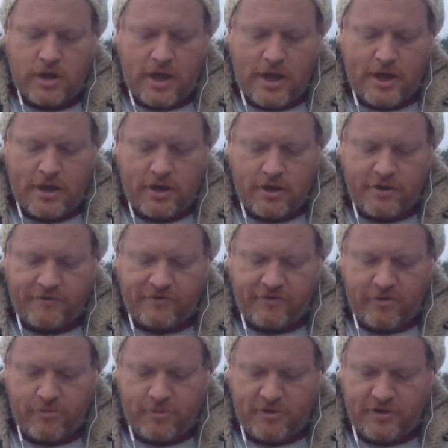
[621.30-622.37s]
I
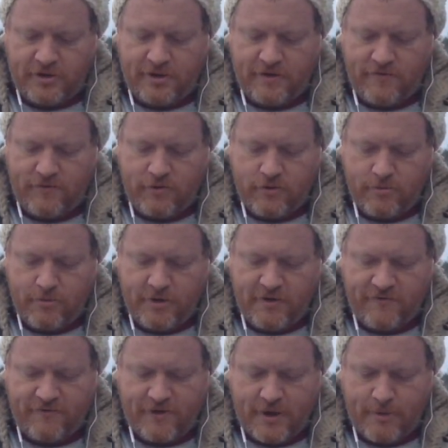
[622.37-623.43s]
honestly believe you can be a
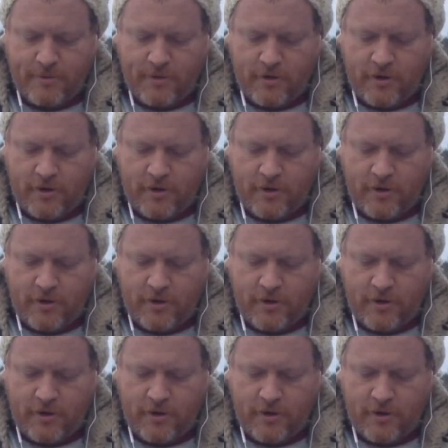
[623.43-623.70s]
fiber